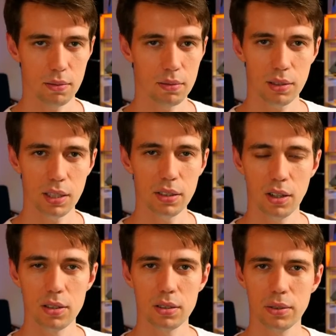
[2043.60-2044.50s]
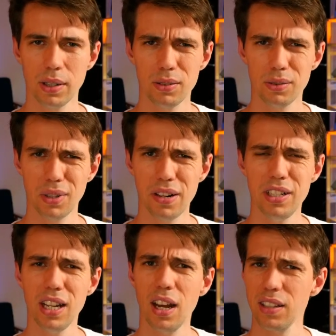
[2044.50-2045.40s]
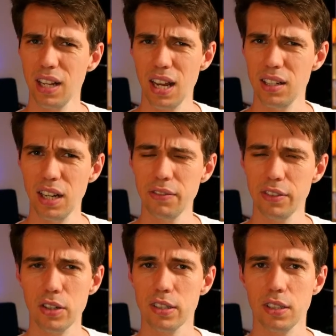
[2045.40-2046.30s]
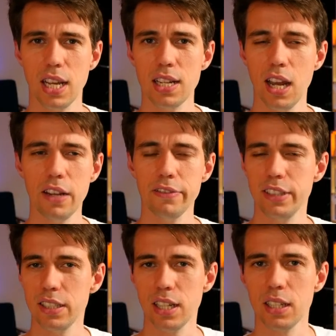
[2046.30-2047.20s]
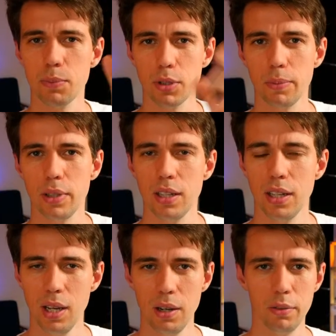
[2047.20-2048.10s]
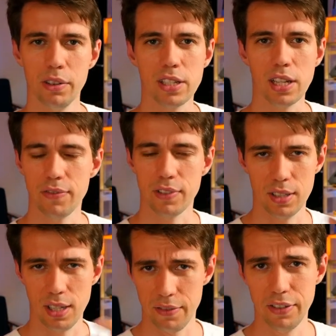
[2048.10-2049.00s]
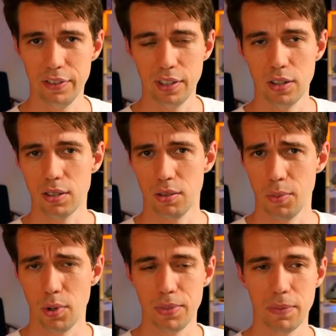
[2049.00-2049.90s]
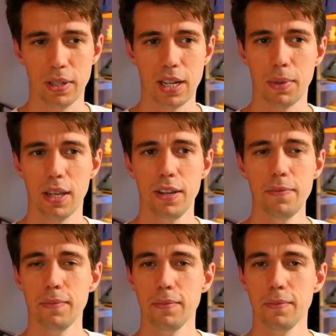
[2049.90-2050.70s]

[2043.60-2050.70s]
10,000, I think 11,000 athletes, and then probably with the staff, it's like 50,000 or more people coming here.